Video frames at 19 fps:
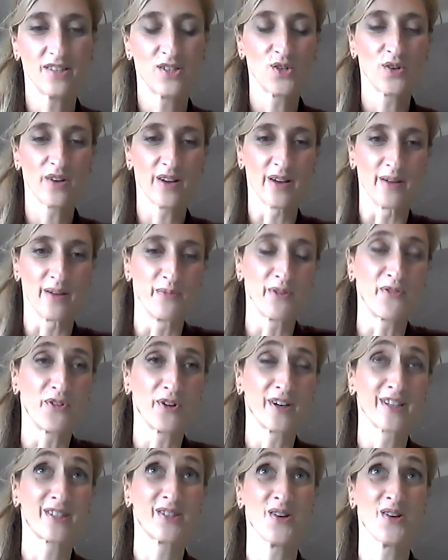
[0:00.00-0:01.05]
sure. Before I
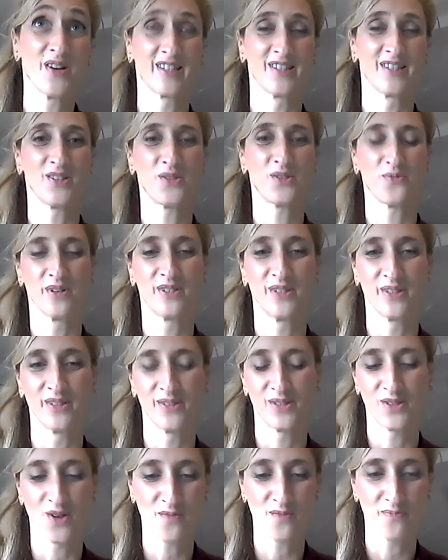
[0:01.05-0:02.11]
start, I just want to
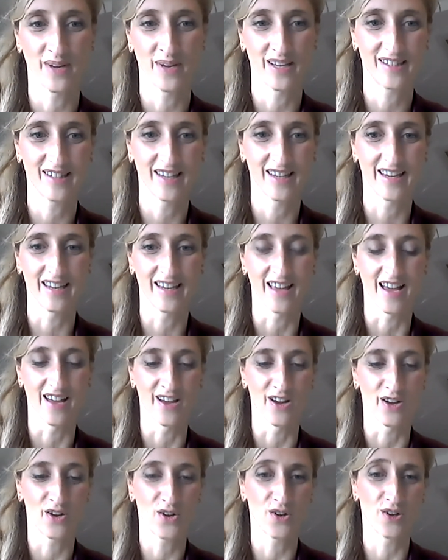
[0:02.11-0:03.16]
start by saying
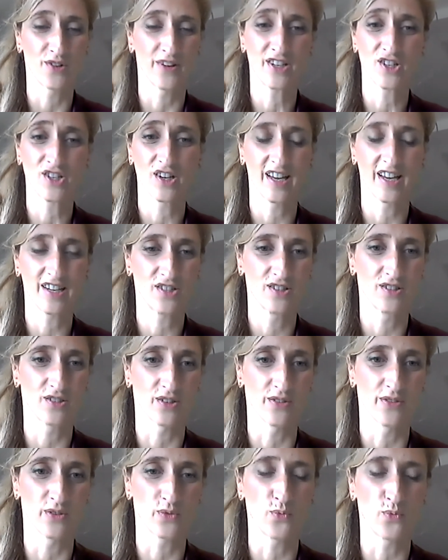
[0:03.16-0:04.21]
congratulations on
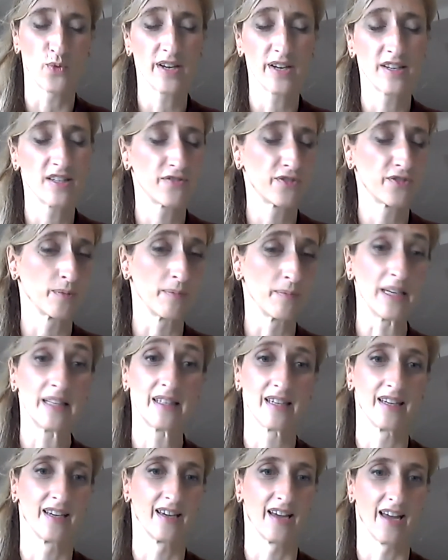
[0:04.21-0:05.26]
this wonderful
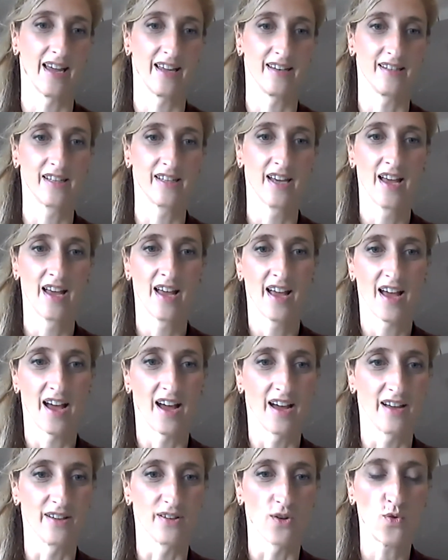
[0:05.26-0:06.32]
meeting and
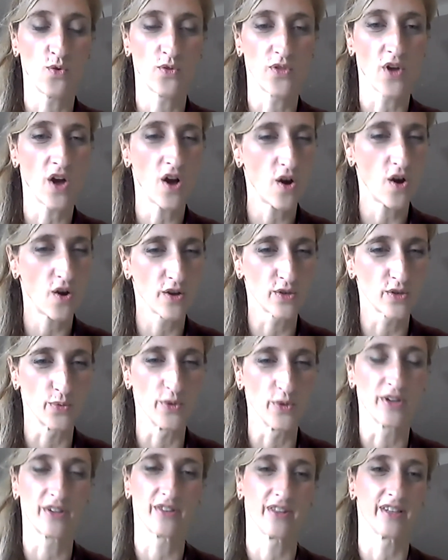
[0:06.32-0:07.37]
all the hard
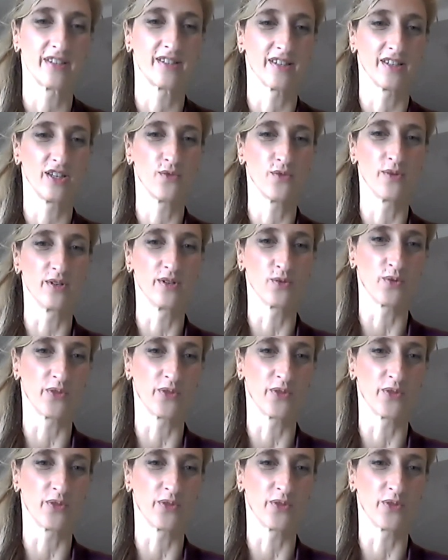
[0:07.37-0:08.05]
work that you and all